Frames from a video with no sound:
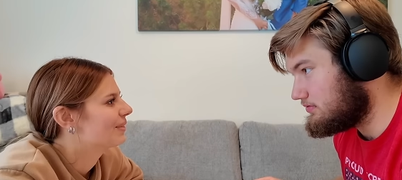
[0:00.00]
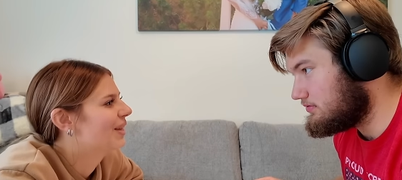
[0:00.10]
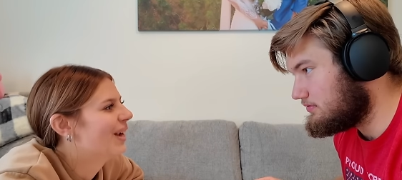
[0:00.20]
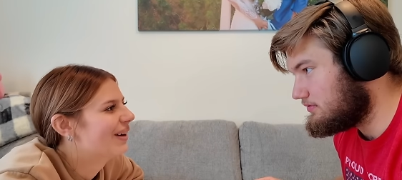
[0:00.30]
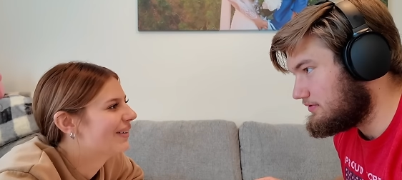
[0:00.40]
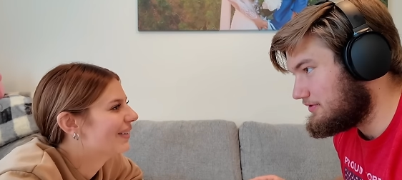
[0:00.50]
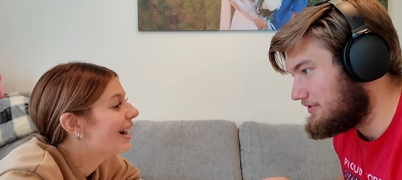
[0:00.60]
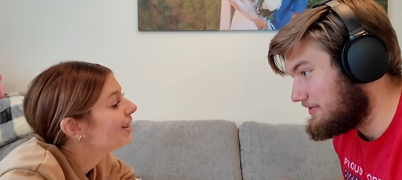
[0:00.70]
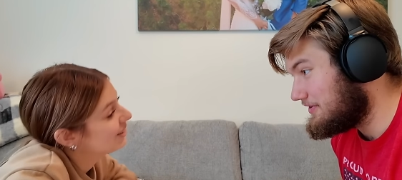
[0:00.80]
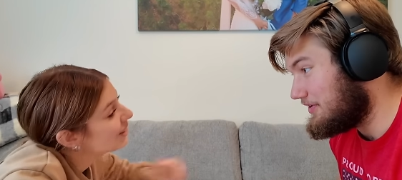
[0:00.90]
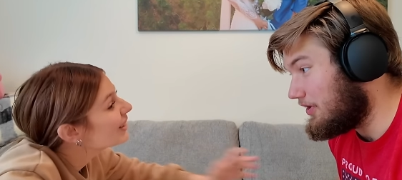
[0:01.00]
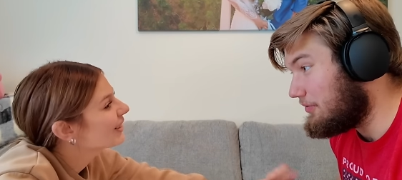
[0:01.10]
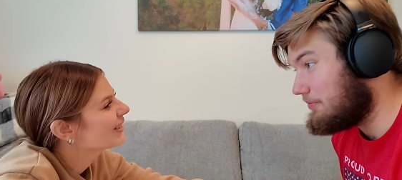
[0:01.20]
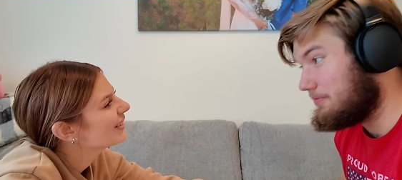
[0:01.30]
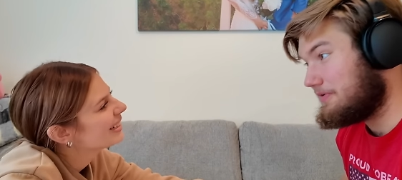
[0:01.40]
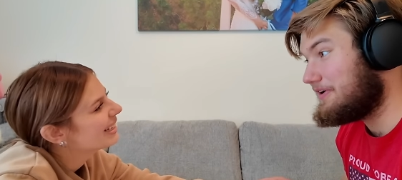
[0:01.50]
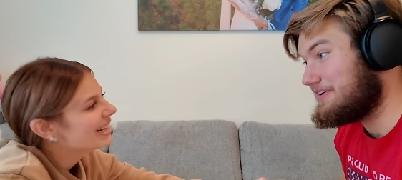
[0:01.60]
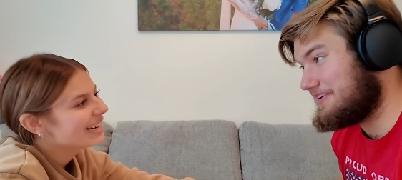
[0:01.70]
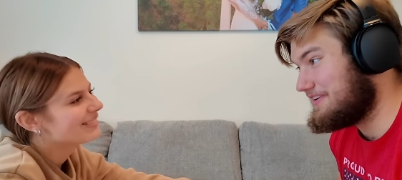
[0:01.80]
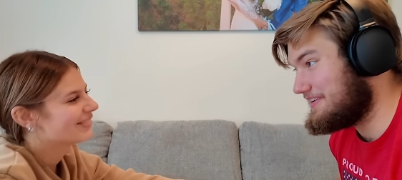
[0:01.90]
Speaker 1: No, I do.
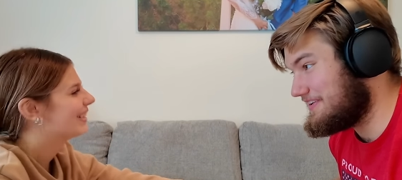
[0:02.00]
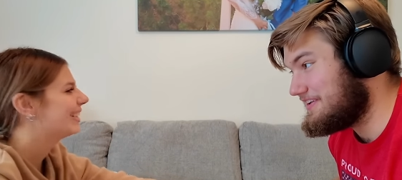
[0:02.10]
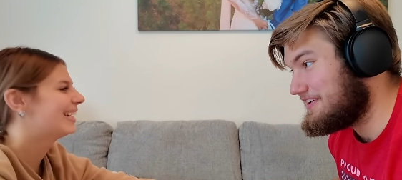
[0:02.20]
But